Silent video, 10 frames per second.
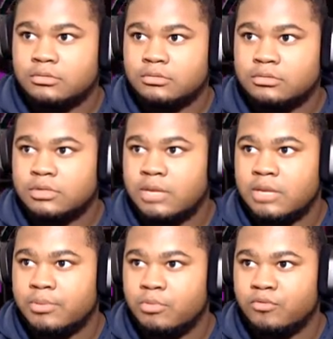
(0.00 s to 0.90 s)
Keep
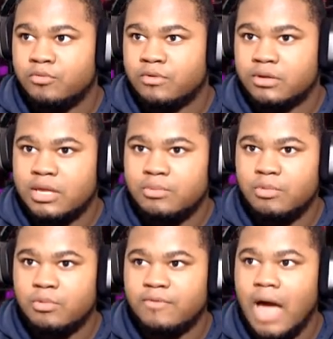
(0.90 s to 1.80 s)
it moving. Keep it
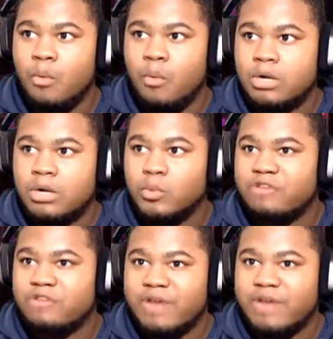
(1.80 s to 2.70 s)
moving. I wonder what
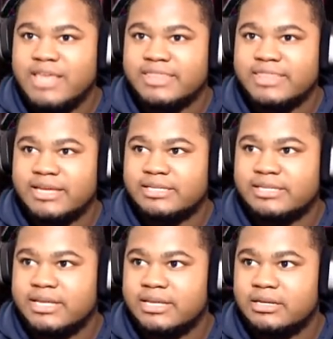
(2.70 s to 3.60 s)
that red thing
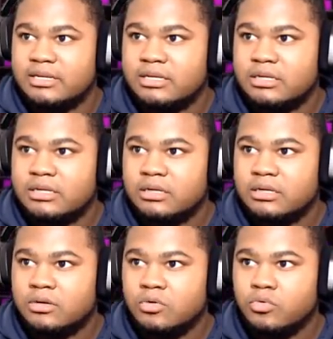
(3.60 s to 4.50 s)
did.
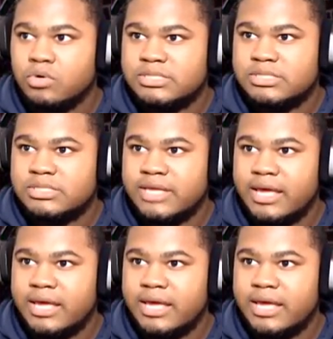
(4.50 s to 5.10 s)
Ooh, where's he at?